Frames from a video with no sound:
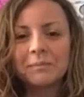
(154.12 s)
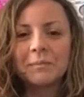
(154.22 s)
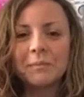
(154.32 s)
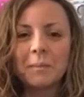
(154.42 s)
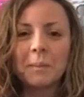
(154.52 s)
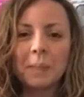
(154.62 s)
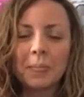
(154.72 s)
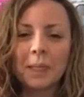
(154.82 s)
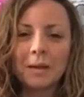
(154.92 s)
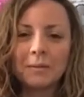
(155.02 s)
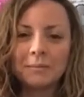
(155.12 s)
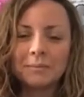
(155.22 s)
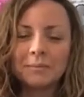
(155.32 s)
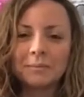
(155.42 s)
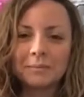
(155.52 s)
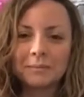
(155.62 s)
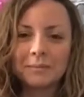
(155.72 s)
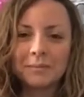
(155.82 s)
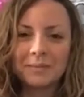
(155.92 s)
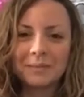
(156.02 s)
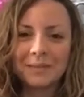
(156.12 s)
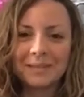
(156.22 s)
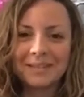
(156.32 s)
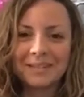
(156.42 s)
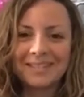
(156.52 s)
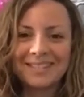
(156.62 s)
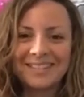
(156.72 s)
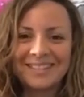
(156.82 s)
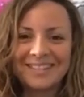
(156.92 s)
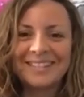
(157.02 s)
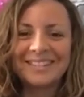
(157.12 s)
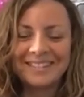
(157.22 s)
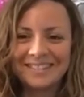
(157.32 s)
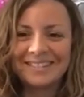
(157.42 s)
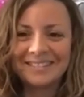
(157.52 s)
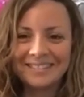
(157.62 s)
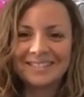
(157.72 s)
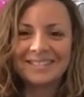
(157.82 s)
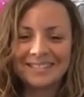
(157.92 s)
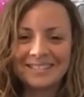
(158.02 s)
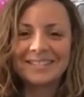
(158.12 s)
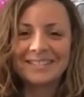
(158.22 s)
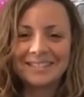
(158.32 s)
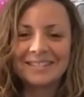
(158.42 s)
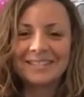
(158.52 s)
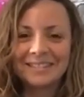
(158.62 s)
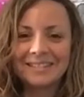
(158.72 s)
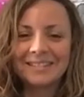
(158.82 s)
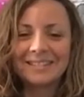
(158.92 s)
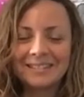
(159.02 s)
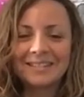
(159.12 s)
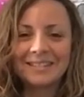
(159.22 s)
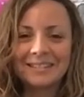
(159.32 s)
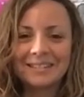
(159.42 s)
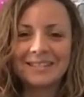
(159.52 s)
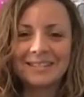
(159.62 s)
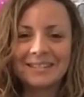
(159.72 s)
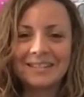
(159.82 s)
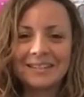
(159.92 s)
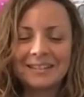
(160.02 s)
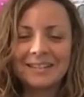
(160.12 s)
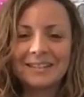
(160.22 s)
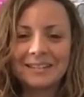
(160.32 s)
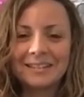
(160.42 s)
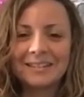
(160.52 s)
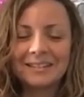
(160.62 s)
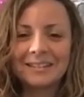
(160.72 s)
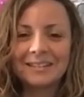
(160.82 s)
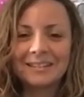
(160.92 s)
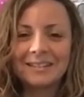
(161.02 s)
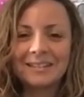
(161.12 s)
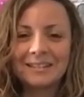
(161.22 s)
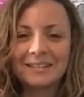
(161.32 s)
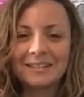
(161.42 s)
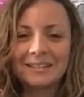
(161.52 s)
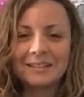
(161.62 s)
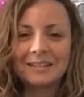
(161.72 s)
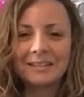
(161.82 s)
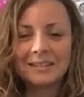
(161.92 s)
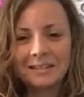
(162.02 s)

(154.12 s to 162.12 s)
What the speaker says: No words are spoken by the person on screen.